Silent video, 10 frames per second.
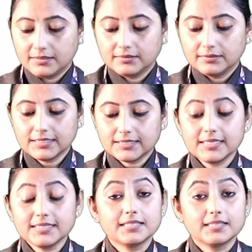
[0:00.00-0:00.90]
This
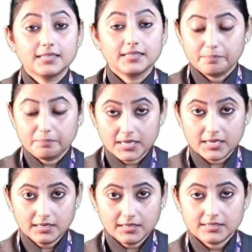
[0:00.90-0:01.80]
is me
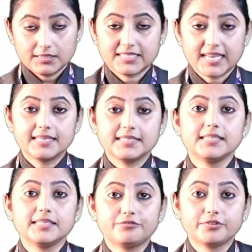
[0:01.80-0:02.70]
standing
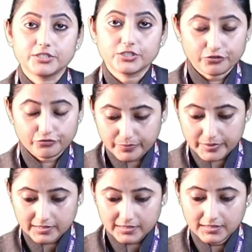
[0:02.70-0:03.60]
in front of
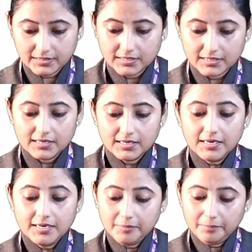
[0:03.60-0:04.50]
mirror.
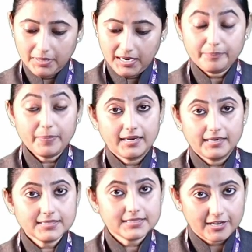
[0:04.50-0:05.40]
My
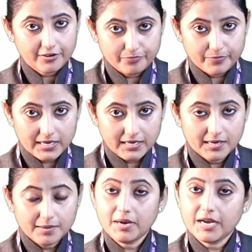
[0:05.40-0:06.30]
parents love me,
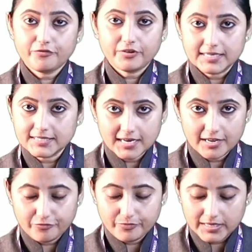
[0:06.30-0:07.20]
my friends
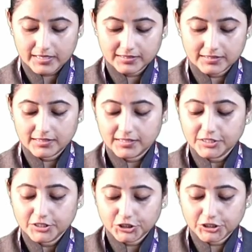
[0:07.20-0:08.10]
love me.
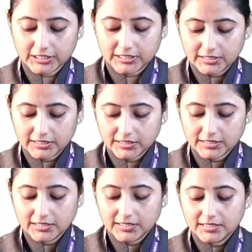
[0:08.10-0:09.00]
She.
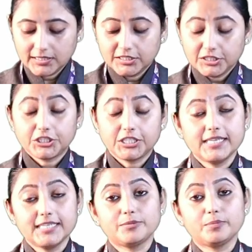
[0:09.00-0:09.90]
She
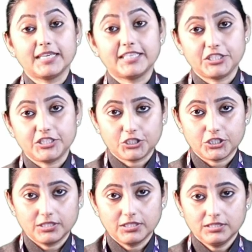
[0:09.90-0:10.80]
is my
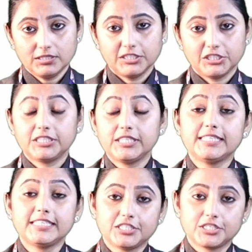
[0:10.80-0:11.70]
teacher, she
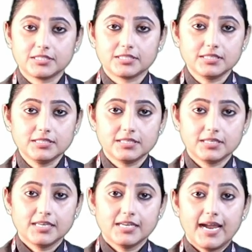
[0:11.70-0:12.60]
teaches us
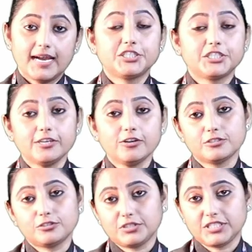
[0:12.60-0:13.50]
and she
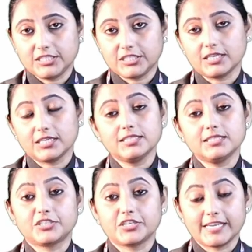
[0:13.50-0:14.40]
also teaches us
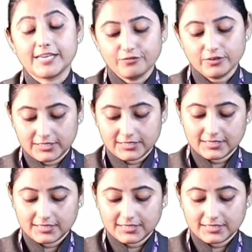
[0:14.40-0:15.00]
tricky words.